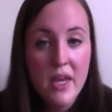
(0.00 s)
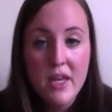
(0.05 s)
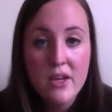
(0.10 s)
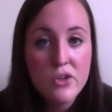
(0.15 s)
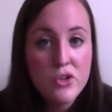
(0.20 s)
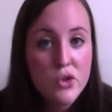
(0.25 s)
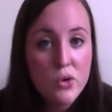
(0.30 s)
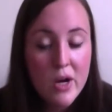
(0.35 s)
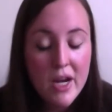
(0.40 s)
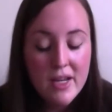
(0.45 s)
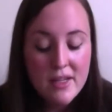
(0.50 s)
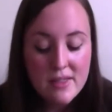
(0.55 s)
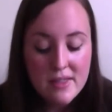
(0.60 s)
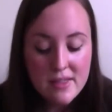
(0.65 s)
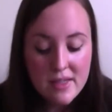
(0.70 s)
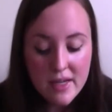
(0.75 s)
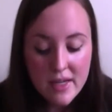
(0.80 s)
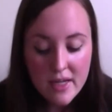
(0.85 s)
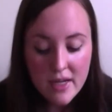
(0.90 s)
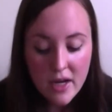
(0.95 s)

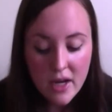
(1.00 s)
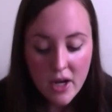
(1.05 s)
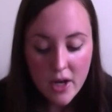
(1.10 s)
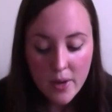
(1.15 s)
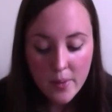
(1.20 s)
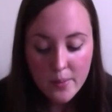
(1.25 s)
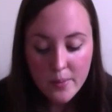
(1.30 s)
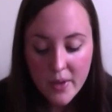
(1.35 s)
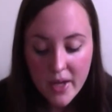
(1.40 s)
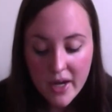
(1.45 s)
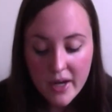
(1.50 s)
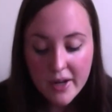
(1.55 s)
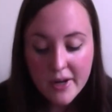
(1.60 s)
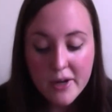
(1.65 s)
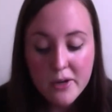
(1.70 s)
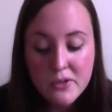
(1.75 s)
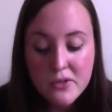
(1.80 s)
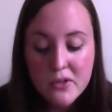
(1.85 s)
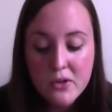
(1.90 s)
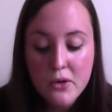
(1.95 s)
transit, and I
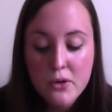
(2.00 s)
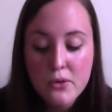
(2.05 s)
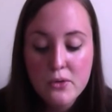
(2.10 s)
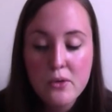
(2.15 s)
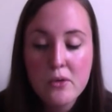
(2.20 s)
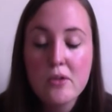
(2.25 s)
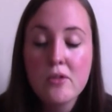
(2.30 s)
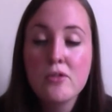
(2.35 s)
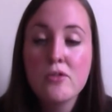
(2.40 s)
also